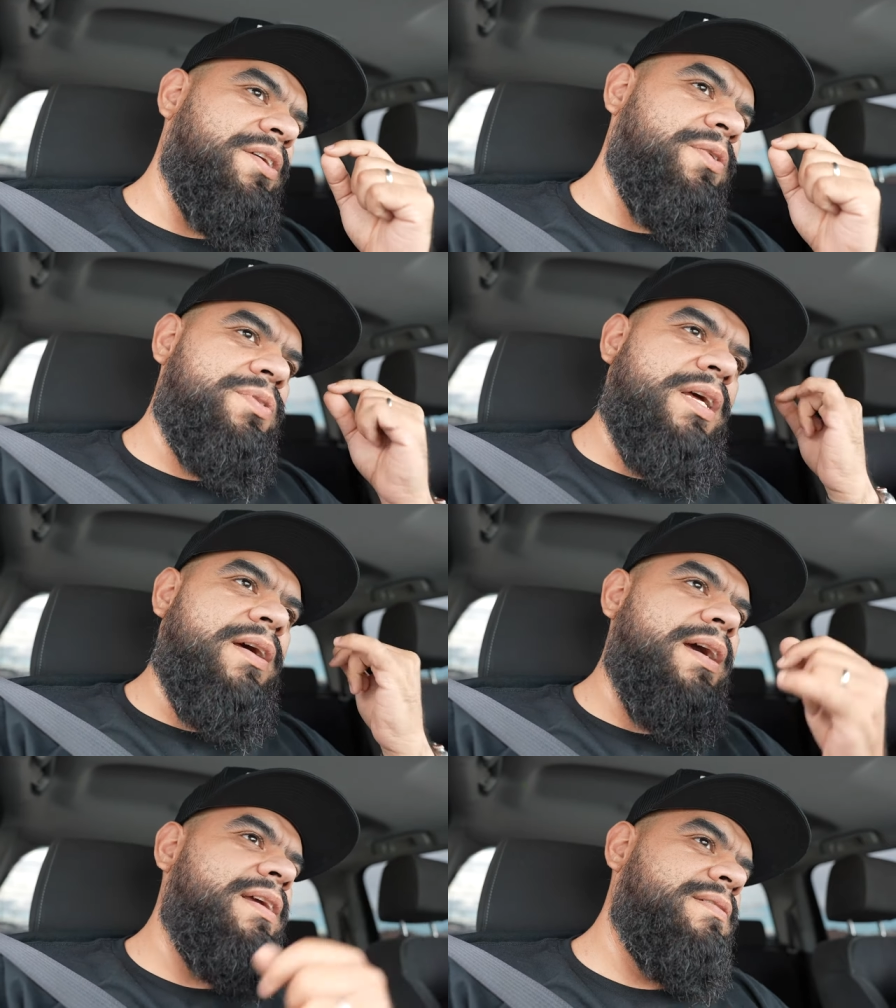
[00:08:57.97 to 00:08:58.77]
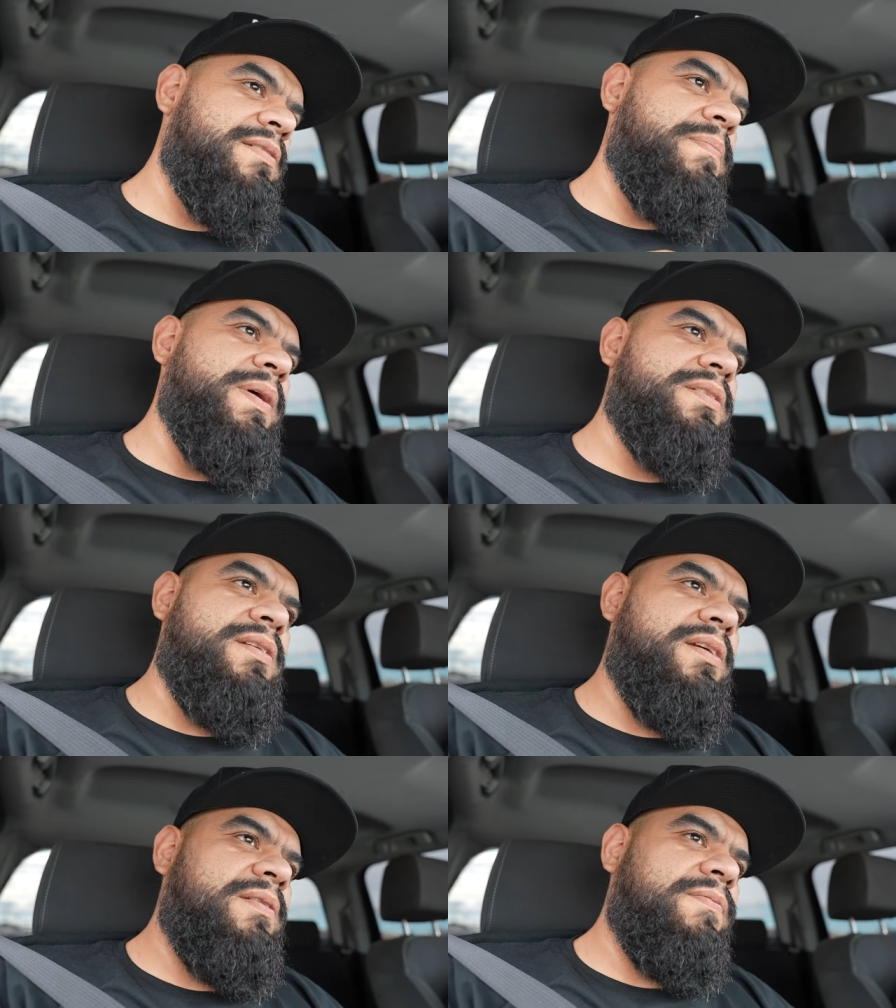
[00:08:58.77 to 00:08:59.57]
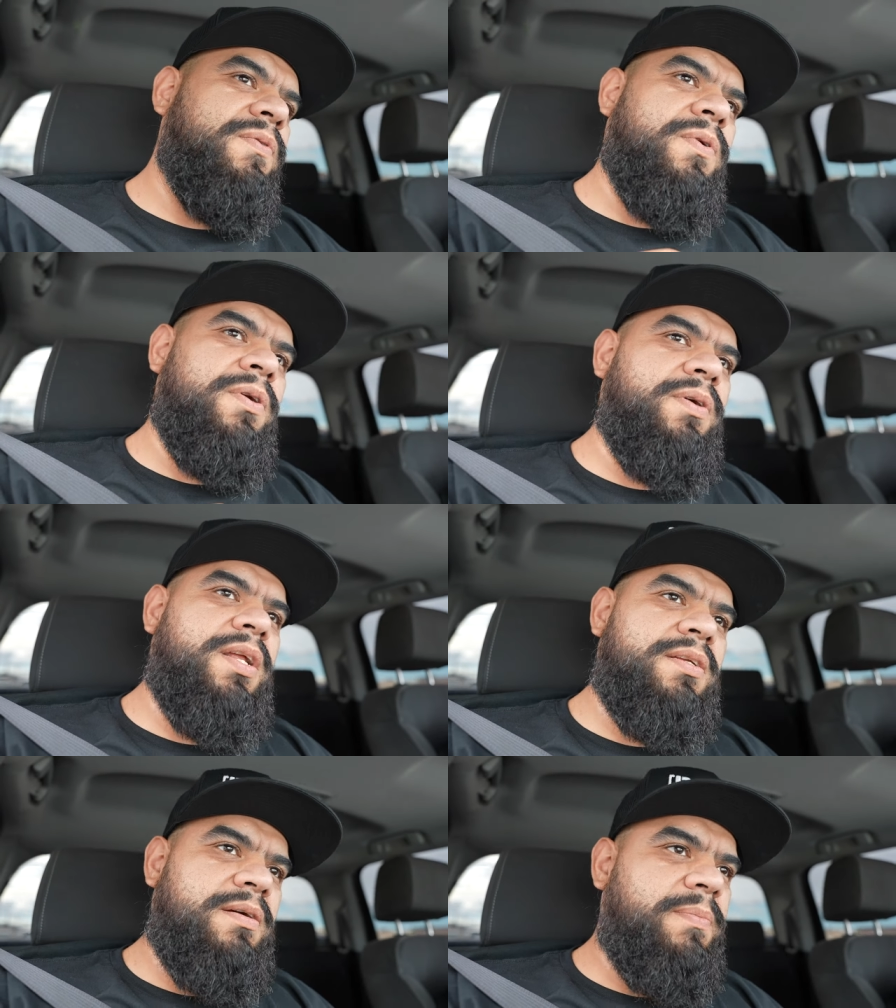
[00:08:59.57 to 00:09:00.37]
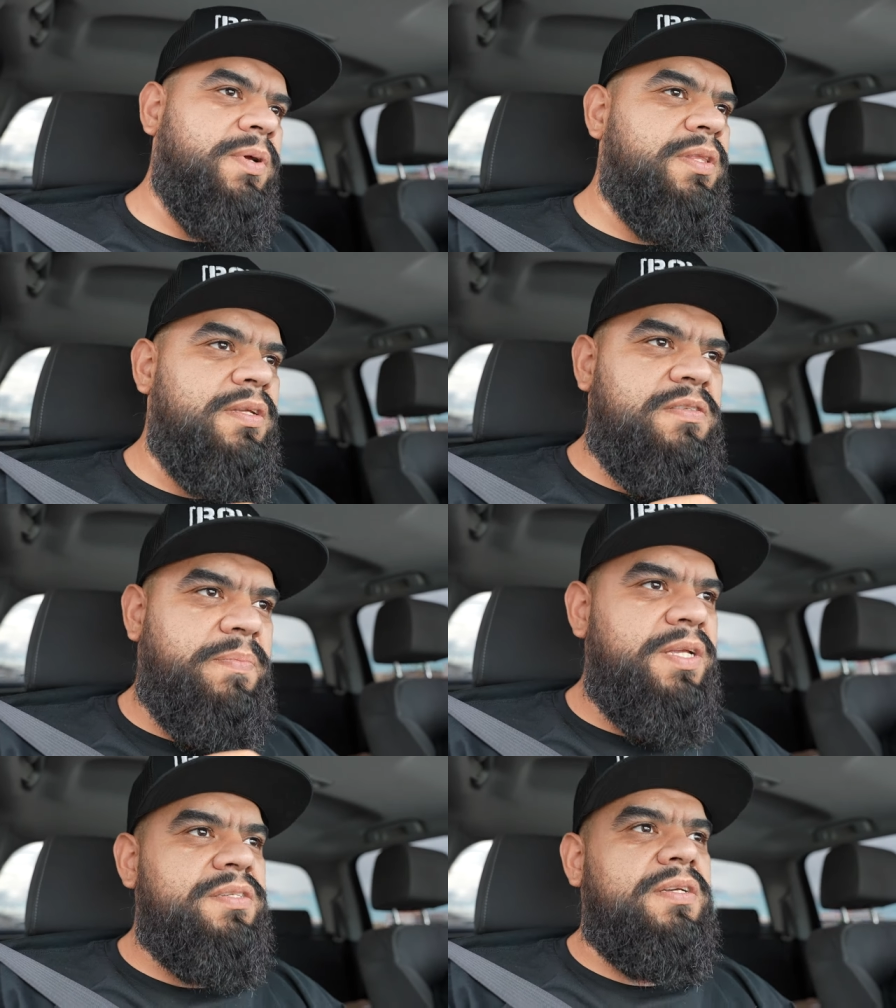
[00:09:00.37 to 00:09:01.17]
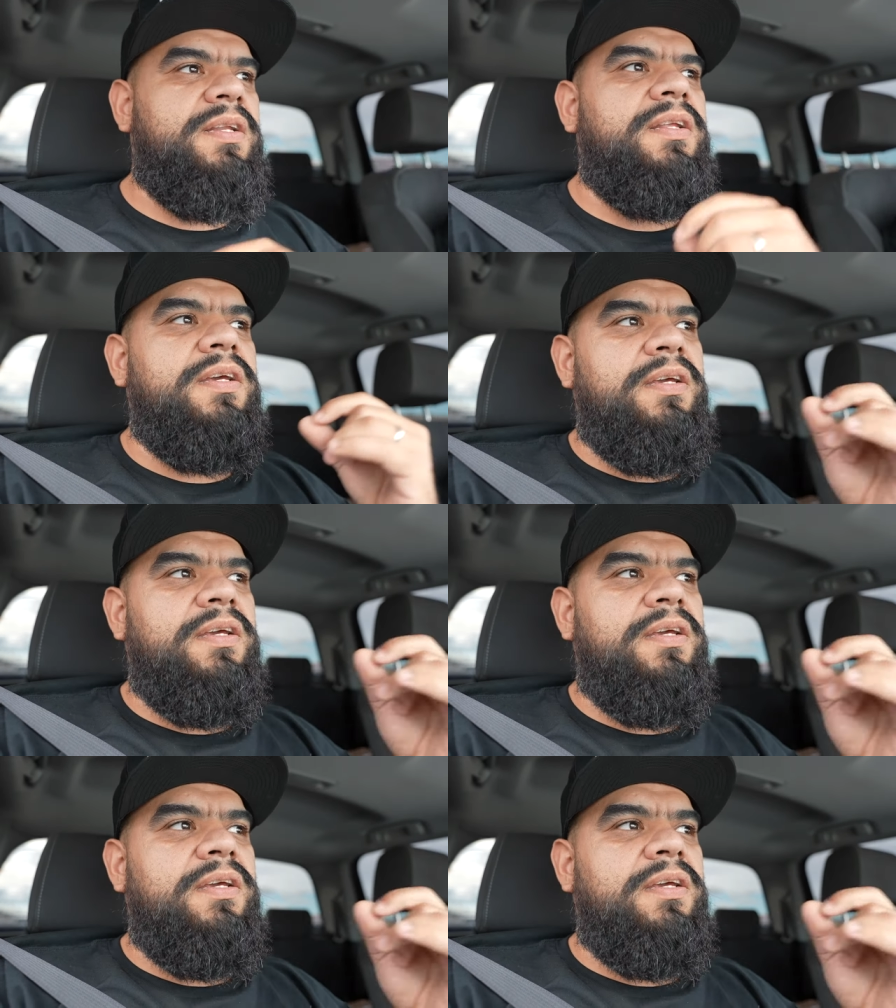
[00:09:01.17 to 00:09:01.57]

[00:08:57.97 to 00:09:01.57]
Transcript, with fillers: Huge shout out to IC Suspension for hooking us up with the suspension.